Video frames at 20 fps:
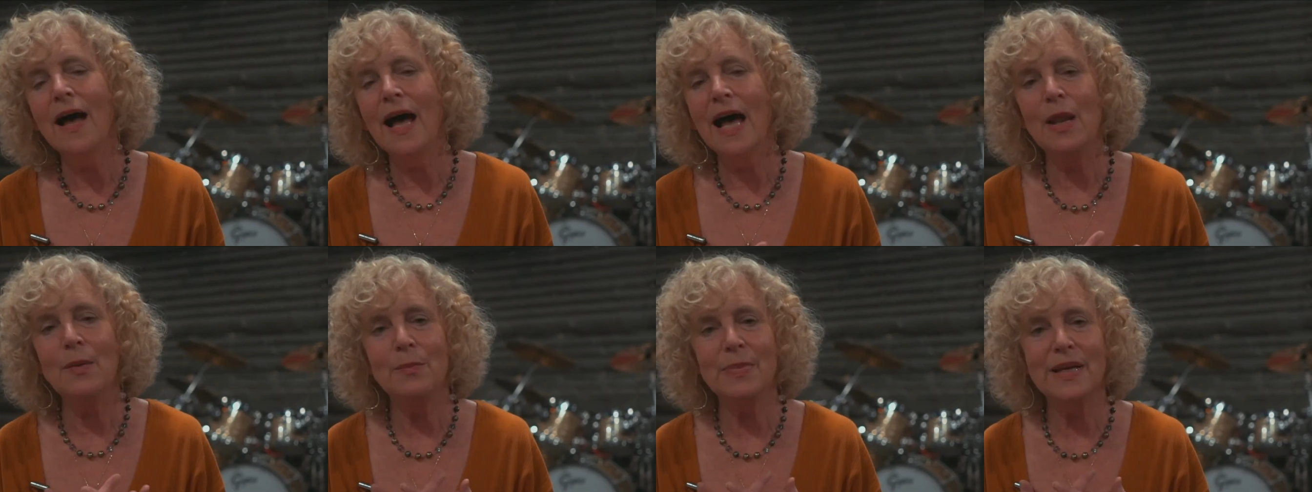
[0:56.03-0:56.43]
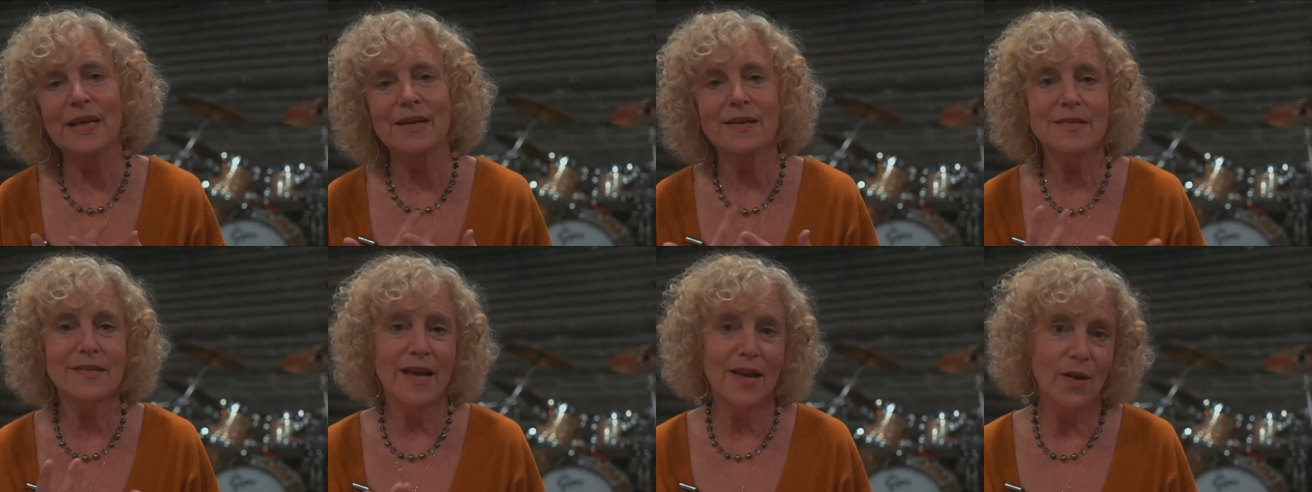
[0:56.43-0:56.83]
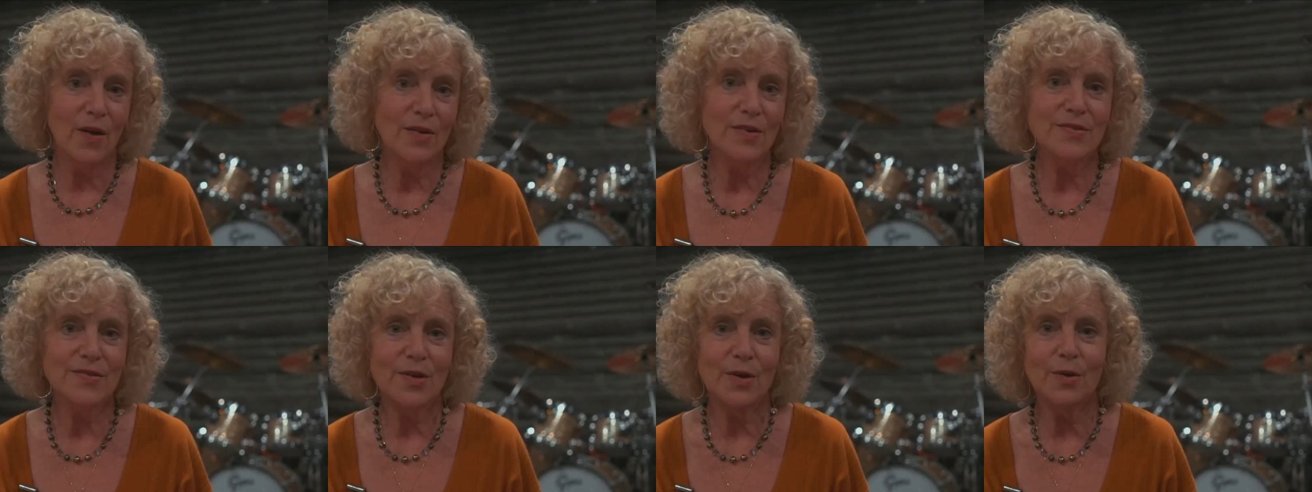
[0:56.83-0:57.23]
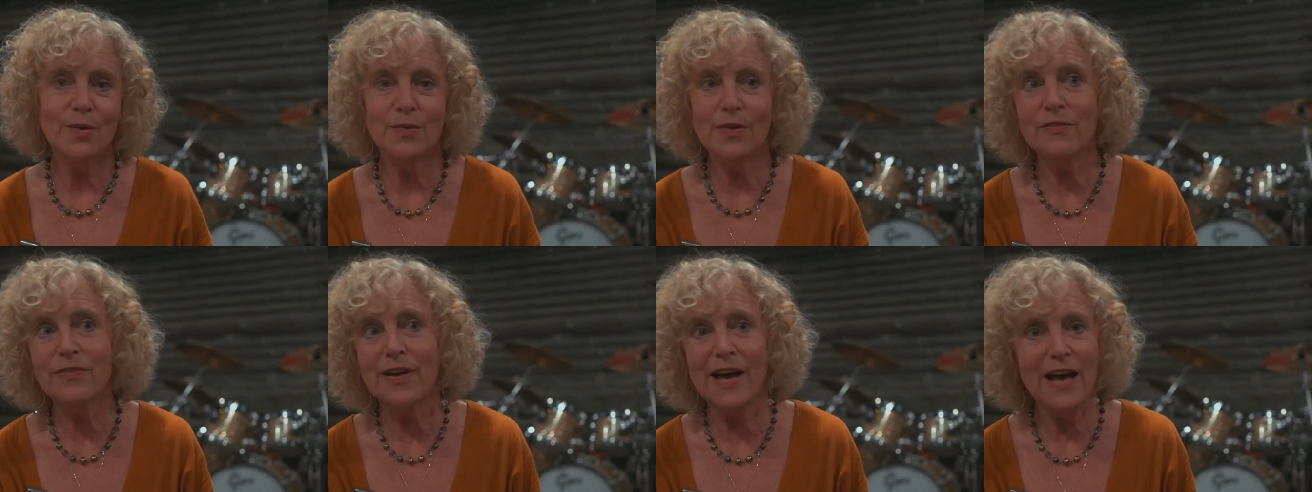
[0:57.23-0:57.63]
And because I also
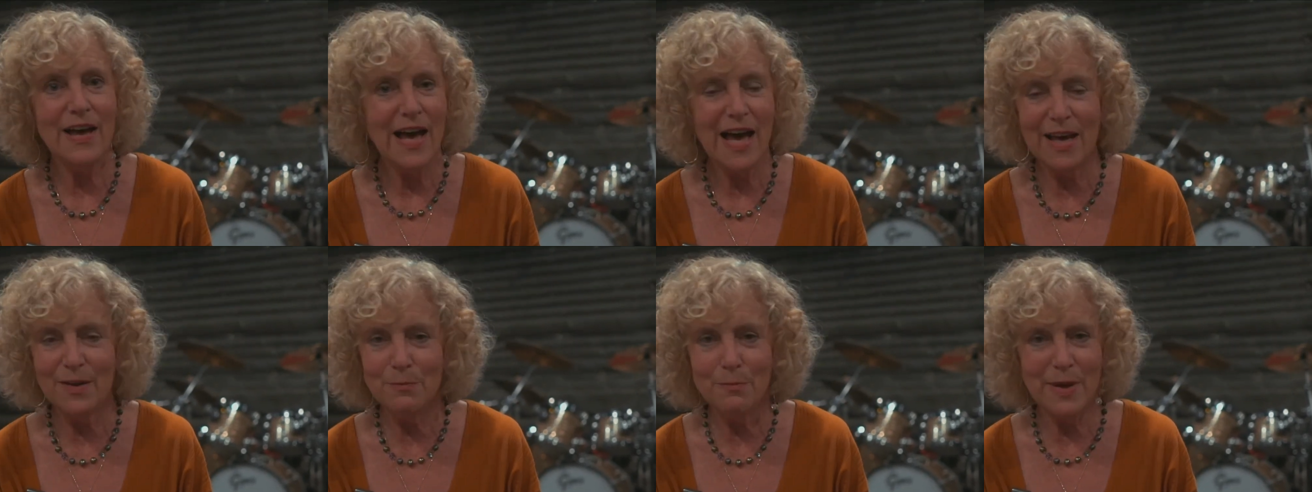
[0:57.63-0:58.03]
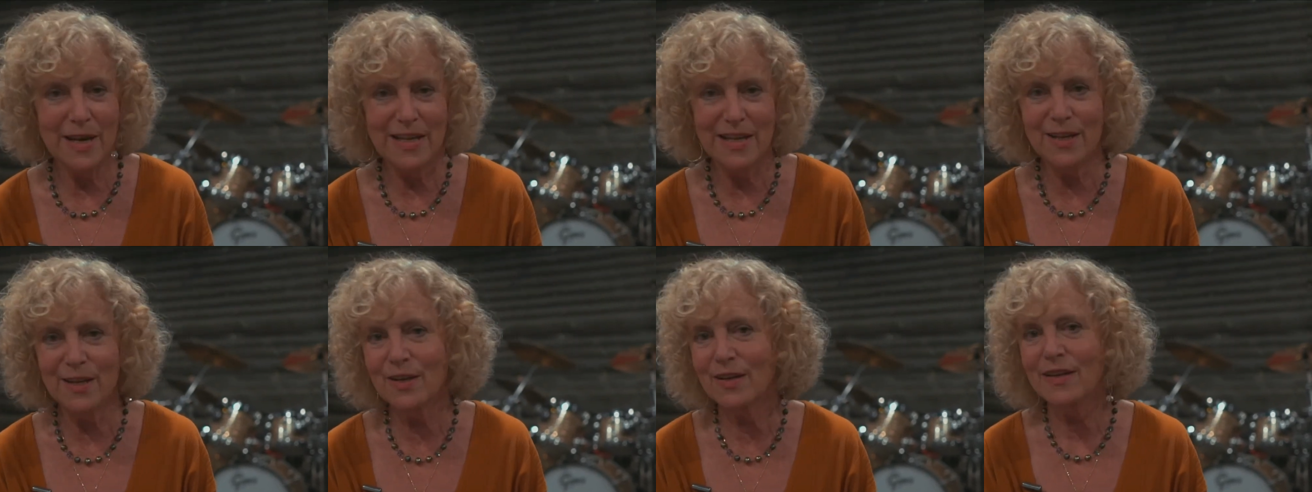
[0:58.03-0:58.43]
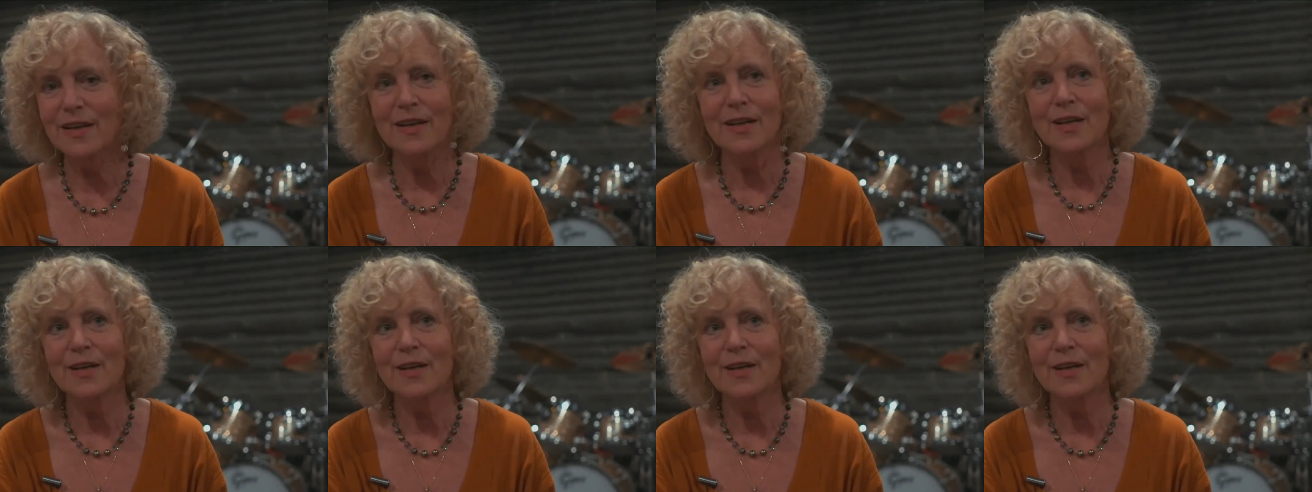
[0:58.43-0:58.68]
have had many